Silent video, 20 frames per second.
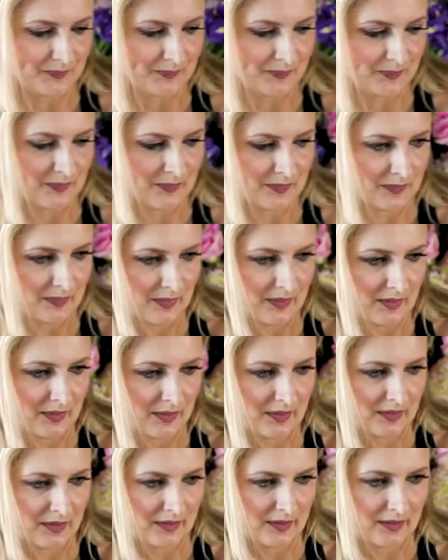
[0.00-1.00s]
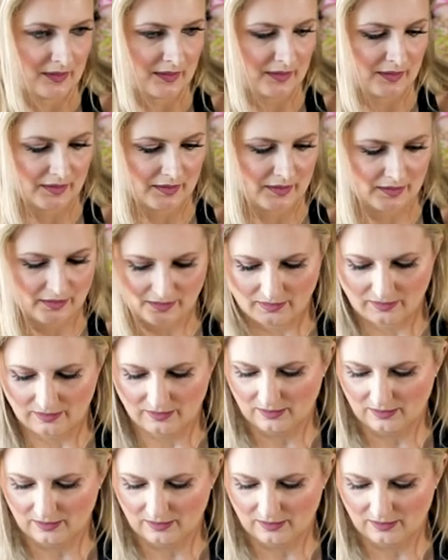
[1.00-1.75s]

Nobody speaks.